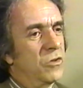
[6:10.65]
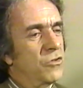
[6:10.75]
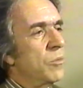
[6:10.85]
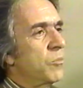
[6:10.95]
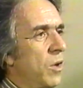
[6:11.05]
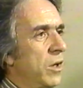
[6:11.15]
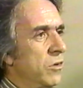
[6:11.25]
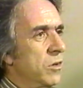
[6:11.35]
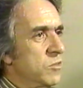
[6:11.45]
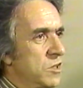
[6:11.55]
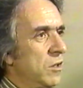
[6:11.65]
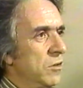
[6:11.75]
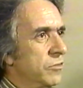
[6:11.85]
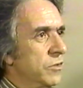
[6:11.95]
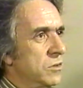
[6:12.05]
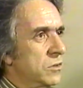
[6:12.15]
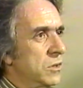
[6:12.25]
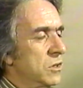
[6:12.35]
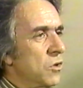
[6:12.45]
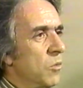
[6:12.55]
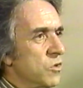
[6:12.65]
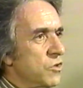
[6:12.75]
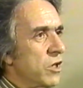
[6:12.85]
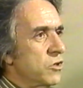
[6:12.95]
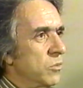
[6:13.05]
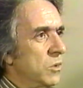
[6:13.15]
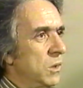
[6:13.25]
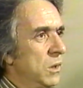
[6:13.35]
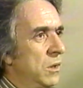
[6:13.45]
script writer himself is homosexual,